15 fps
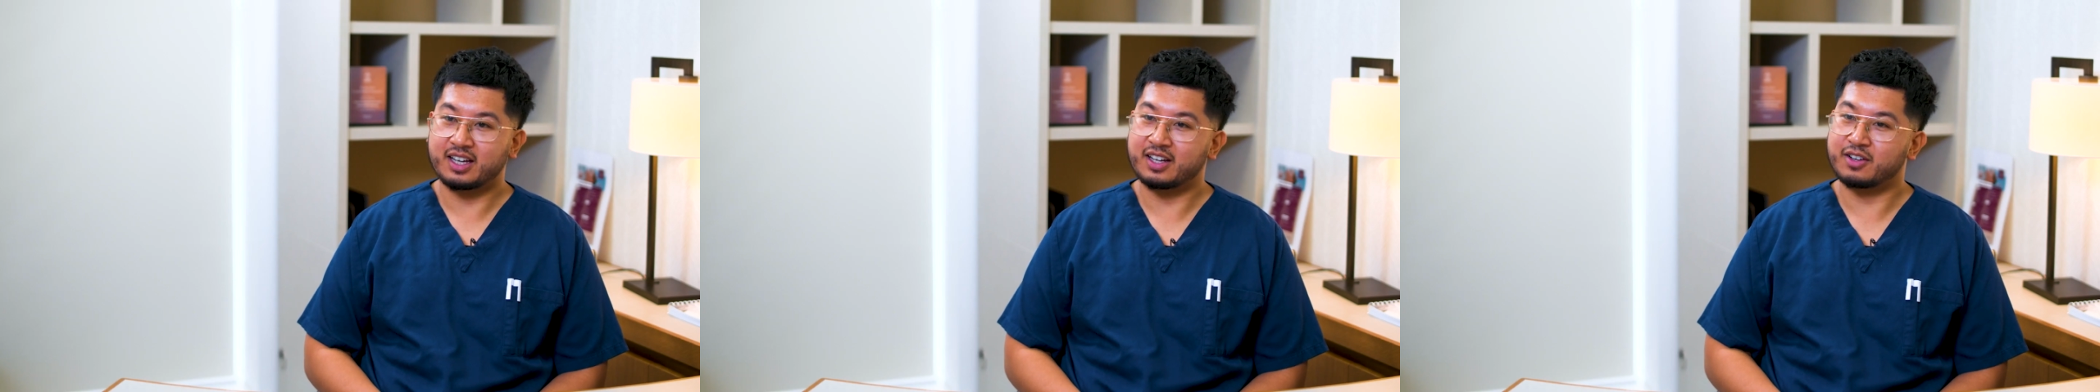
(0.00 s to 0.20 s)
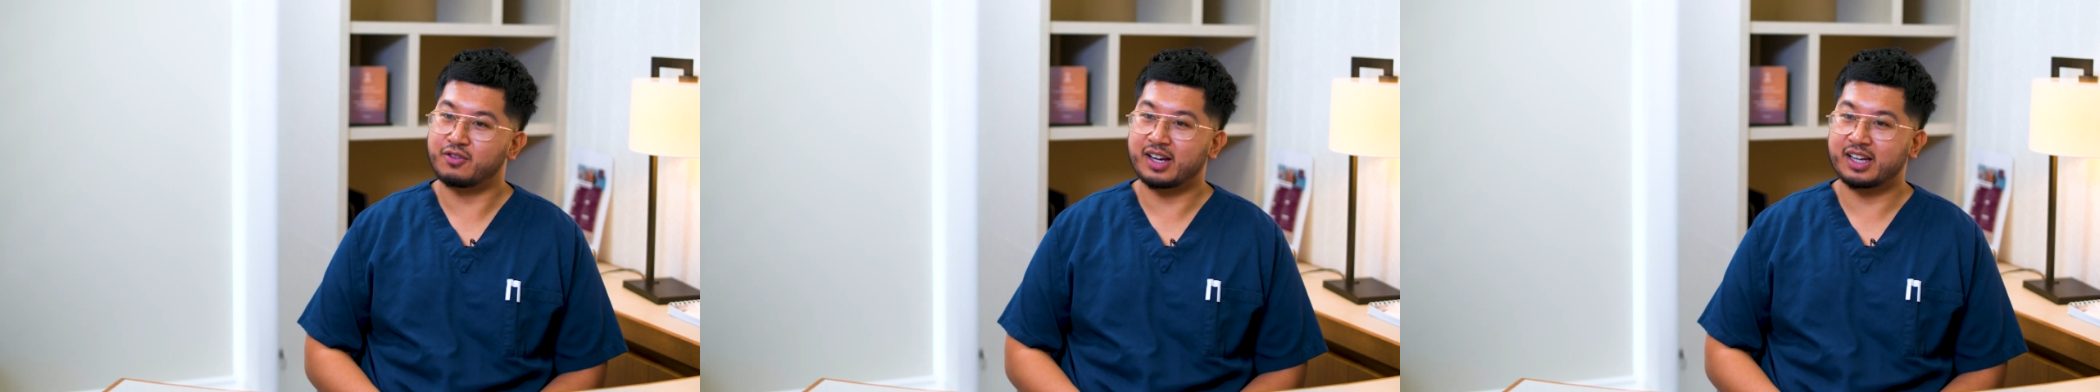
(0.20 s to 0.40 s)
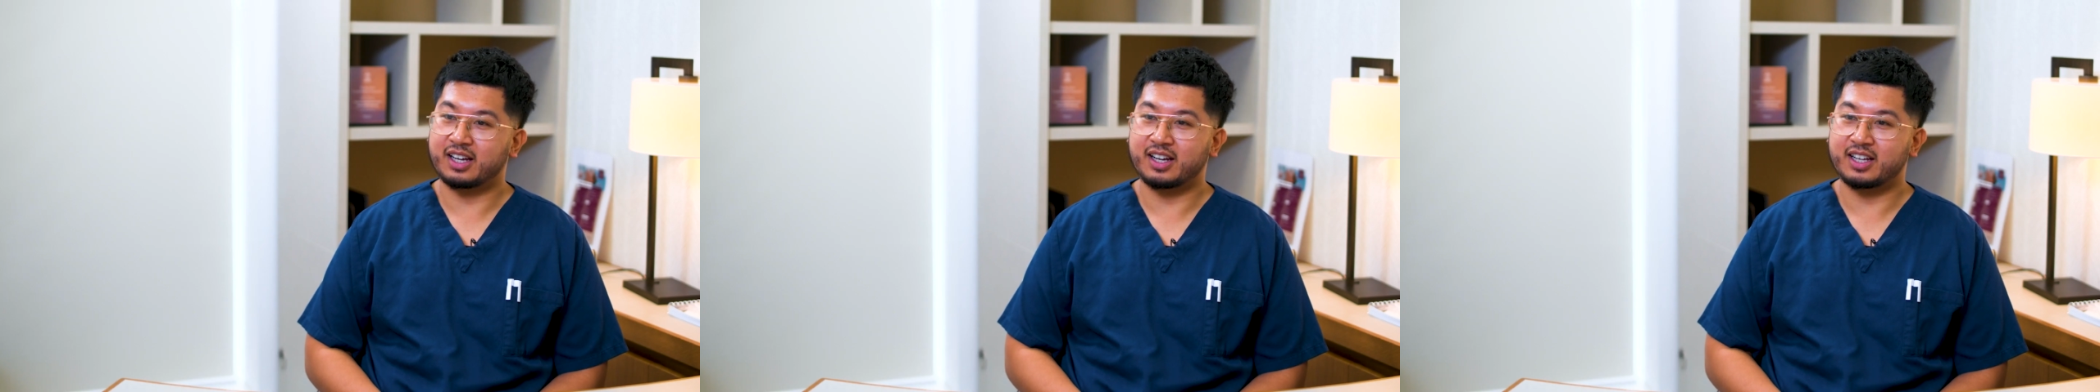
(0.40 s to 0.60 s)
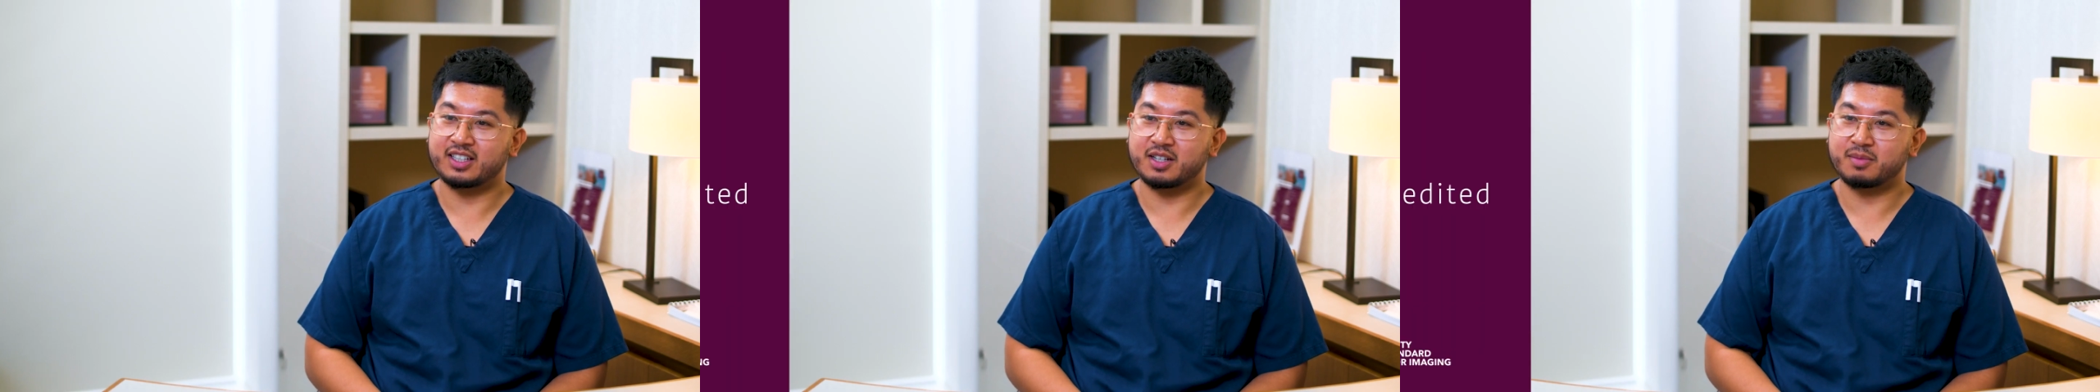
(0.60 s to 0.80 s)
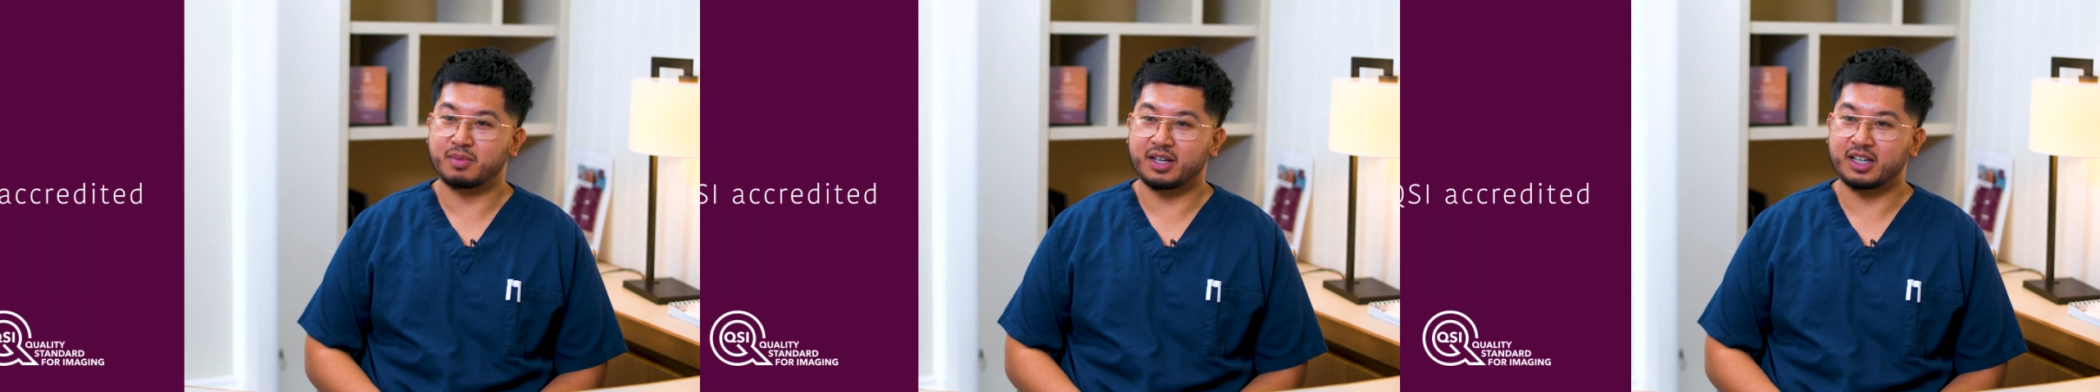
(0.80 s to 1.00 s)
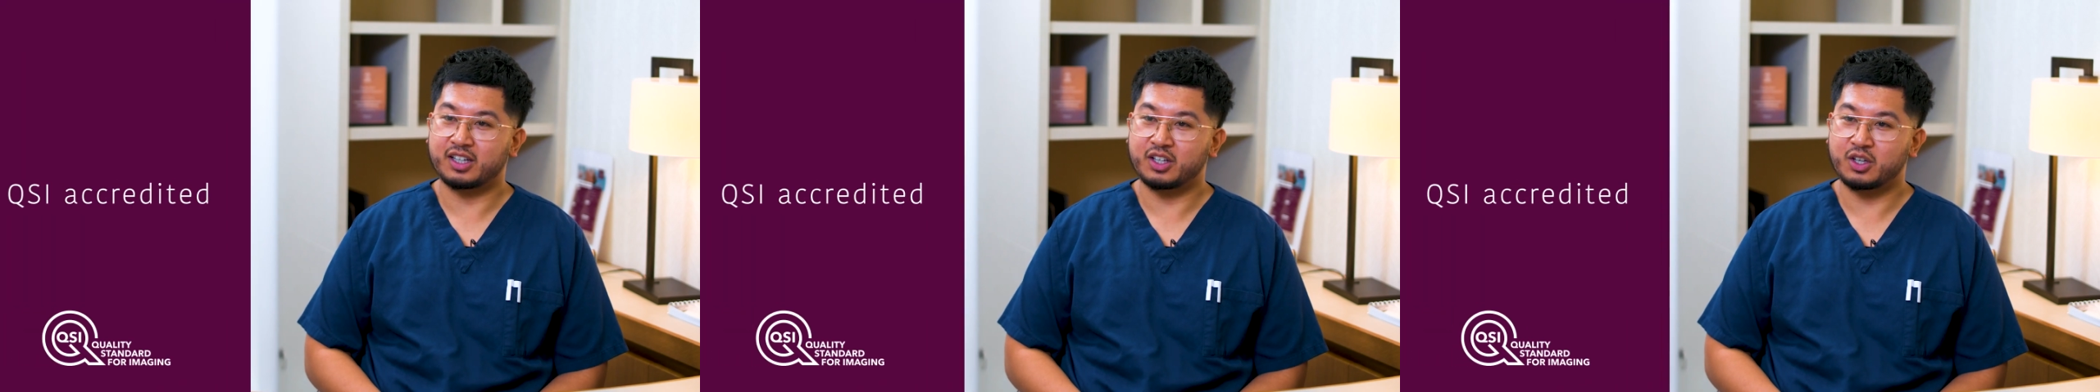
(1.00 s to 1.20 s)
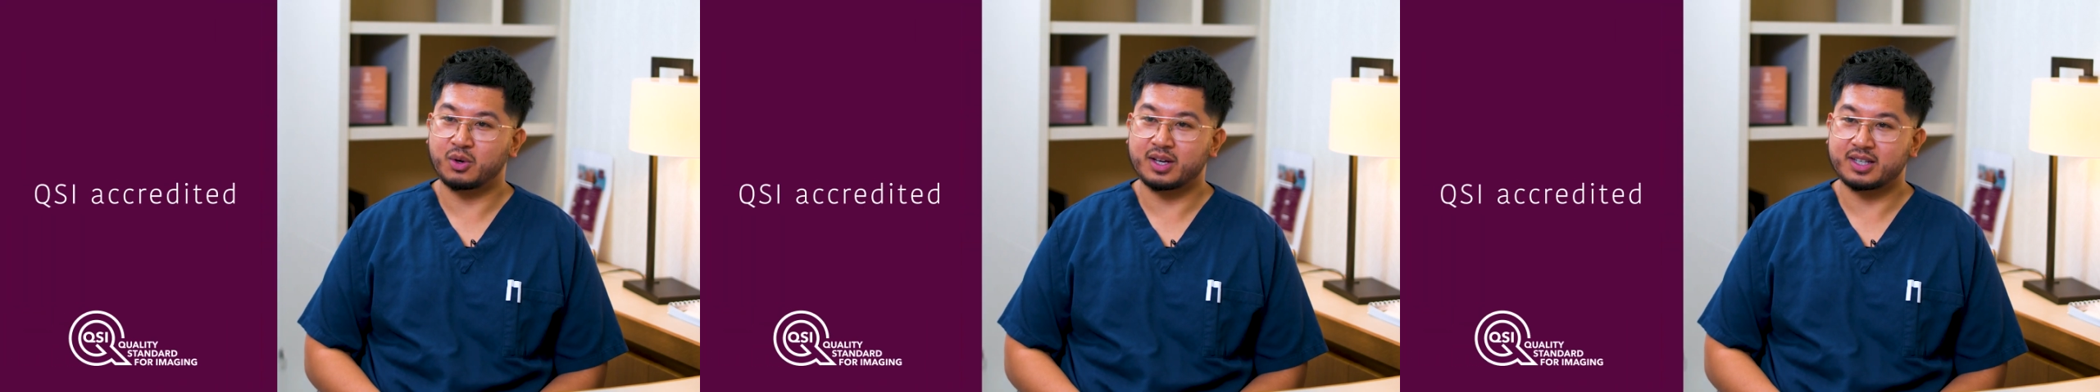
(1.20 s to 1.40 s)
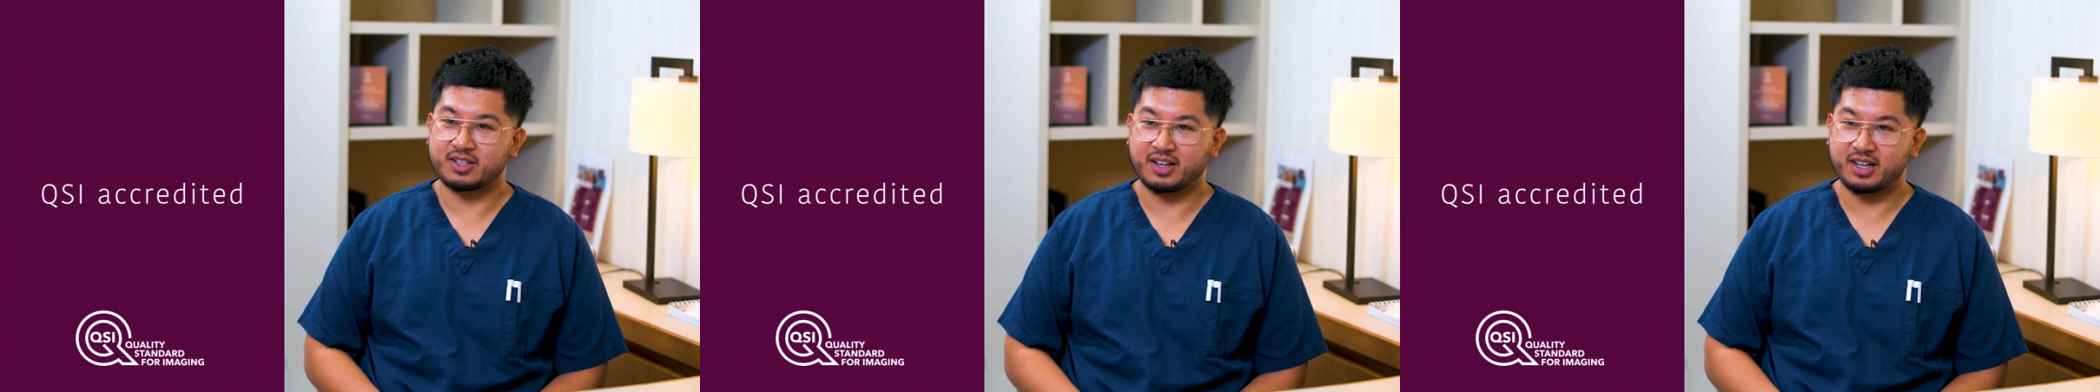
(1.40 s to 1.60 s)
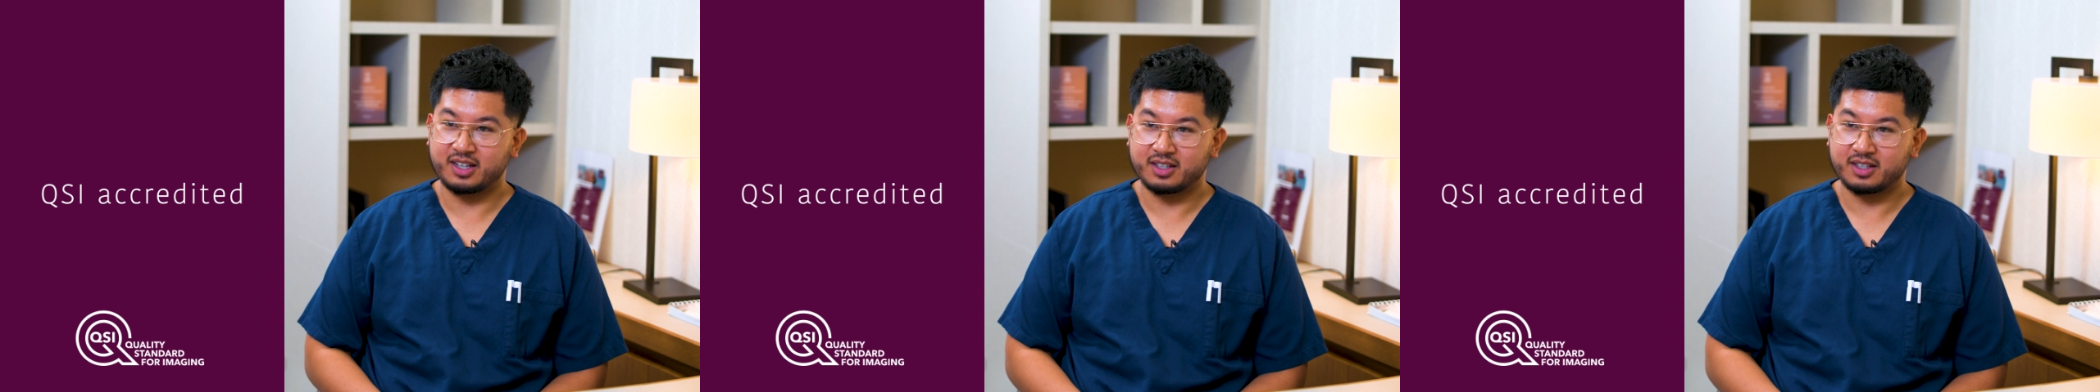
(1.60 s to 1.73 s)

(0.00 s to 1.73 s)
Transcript: and regulated by QSI.